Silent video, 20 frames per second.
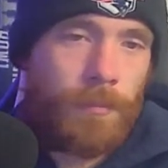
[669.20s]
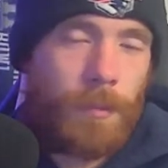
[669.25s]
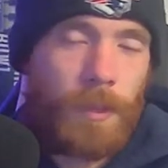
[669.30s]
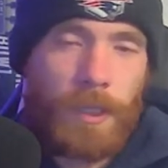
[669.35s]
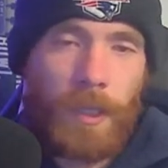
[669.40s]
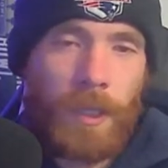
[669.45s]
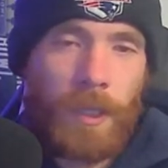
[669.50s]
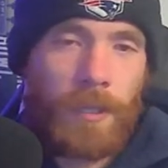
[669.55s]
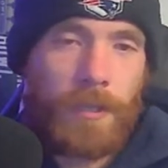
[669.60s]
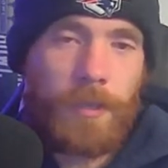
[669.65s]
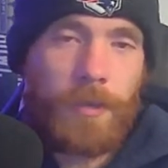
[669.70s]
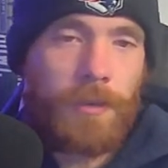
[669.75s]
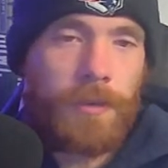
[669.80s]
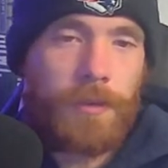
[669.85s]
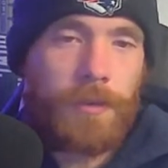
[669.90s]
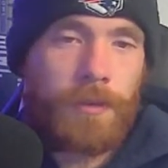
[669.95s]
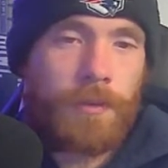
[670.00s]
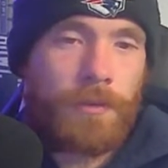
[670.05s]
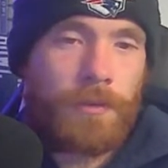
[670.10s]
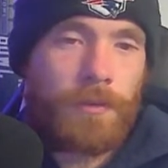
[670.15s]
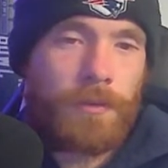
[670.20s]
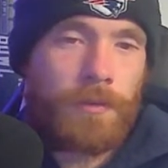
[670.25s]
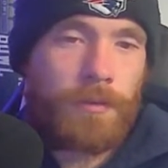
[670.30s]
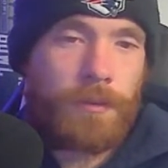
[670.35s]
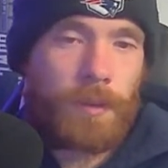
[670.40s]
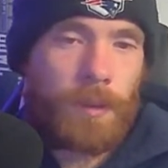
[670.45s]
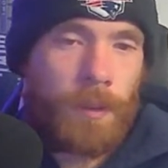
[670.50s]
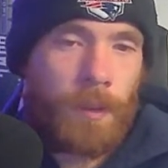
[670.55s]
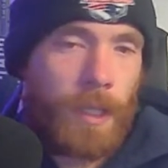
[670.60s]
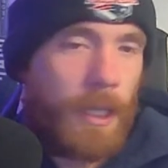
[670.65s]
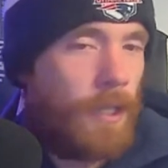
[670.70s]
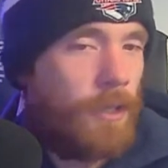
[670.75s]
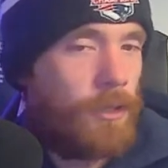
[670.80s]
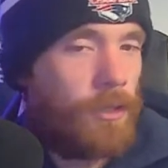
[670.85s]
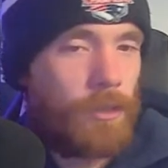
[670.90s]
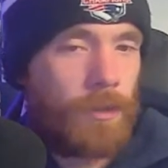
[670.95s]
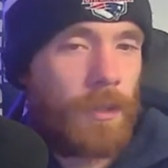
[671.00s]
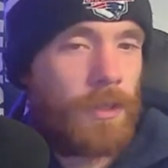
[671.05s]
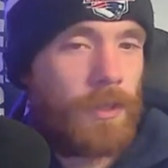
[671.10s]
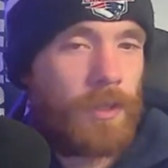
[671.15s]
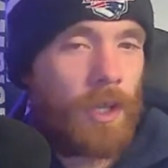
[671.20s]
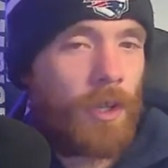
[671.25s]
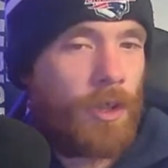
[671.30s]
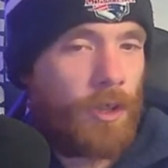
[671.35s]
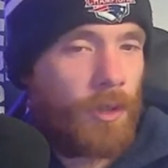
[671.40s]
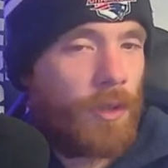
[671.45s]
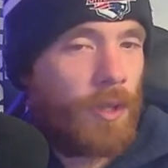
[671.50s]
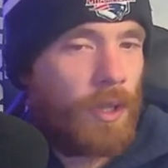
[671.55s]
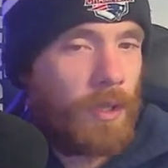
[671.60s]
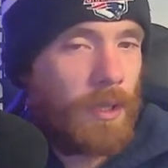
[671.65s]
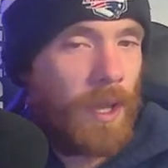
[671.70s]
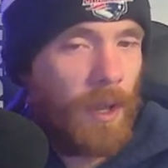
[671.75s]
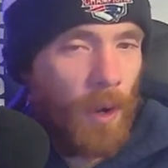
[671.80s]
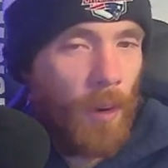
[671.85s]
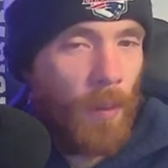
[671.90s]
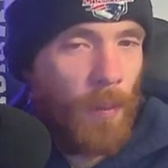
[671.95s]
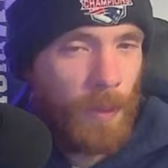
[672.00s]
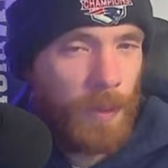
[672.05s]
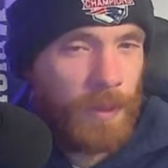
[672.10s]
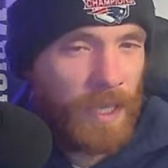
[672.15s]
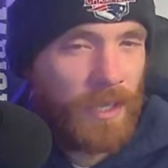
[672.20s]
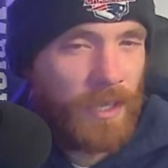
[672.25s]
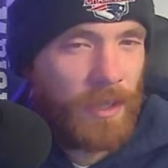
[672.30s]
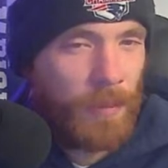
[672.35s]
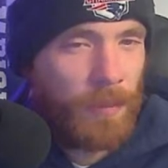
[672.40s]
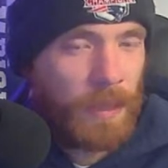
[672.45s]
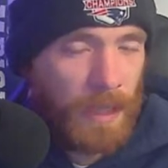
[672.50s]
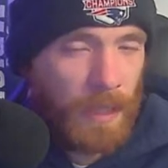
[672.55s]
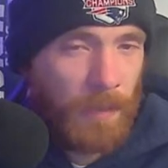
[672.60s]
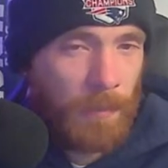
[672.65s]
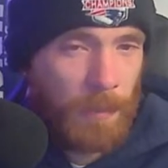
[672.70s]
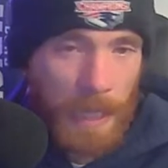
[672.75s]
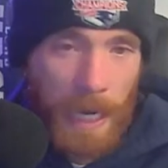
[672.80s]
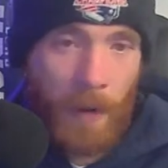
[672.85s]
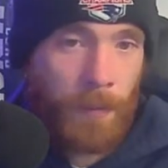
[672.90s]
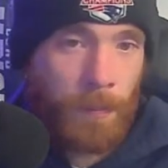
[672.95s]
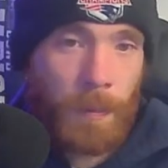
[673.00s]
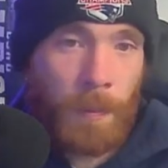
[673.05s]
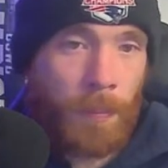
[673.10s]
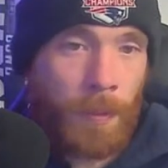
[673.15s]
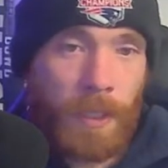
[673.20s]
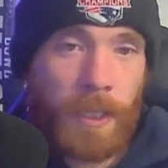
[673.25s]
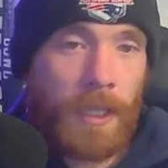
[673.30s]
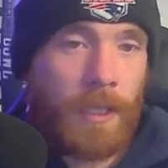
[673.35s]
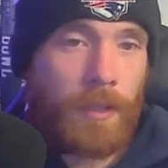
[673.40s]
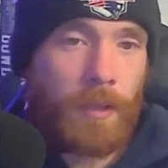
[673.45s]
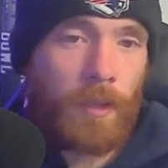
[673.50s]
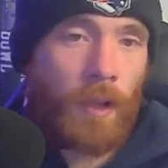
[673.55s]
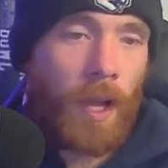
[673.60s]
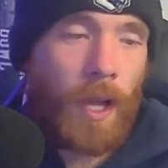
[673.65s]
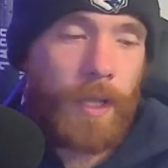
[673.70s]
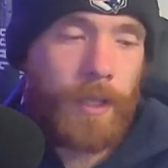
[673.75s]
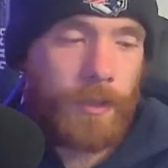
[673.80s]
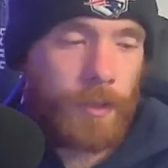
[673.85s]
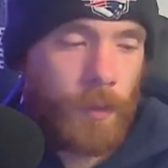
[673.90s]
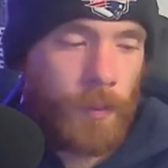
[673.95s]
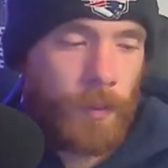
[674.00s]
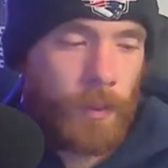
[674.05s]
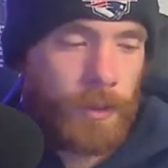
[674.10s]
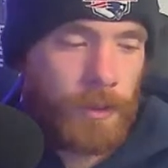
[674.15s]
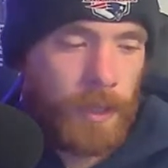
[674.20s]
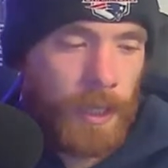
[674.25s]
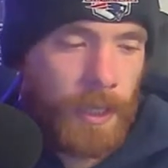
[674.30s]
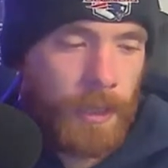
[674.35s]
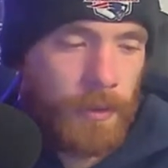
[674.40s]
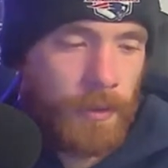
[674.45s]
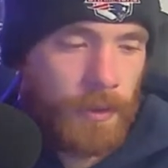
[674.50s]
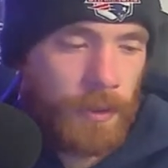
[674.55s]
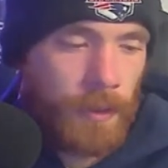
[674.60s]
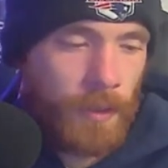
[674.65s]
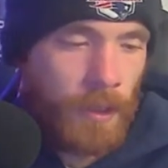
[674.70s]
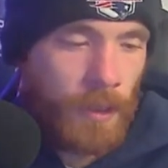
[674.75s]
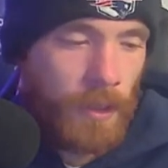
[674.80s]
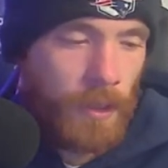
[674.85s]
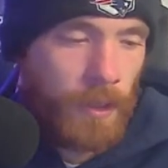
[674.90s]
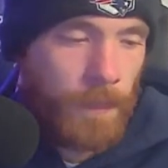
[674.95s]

Because the injuries are the thing that always end up getting me. I would be picking the Lions over the Saints.